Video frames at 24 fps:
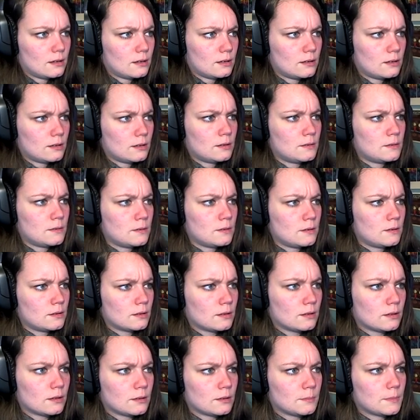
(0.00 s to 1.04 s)

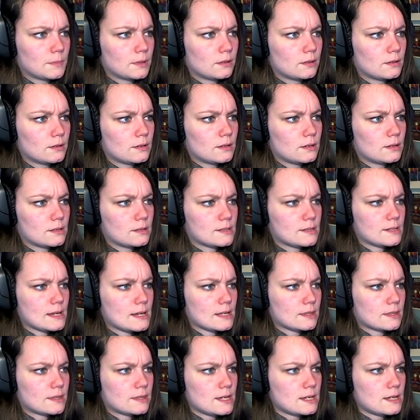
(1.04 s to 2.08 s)
Um,
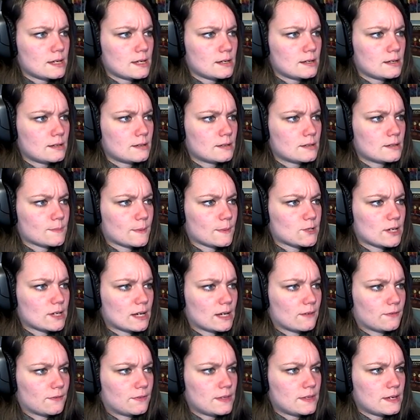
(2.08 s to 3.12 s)
take these, bunch
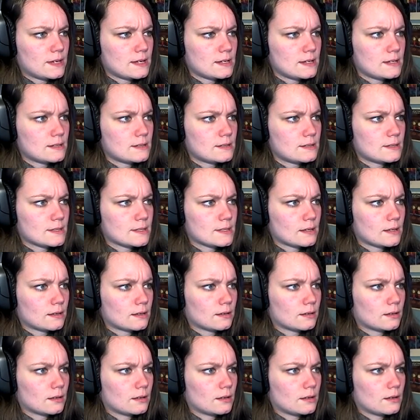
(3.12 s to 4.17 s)
of these,
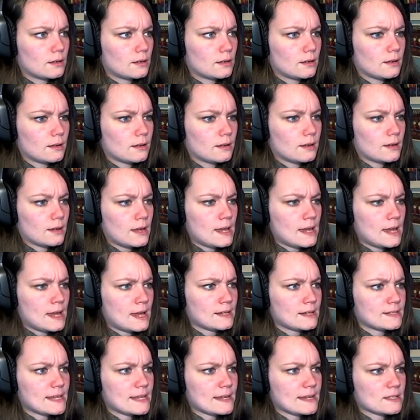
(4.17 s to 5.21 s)

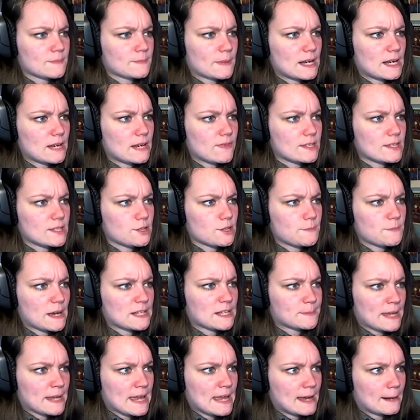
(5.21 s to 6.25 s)
and take as many of these as you
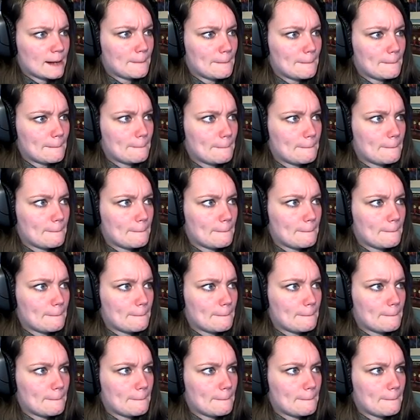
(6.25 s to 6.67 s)
possibly can.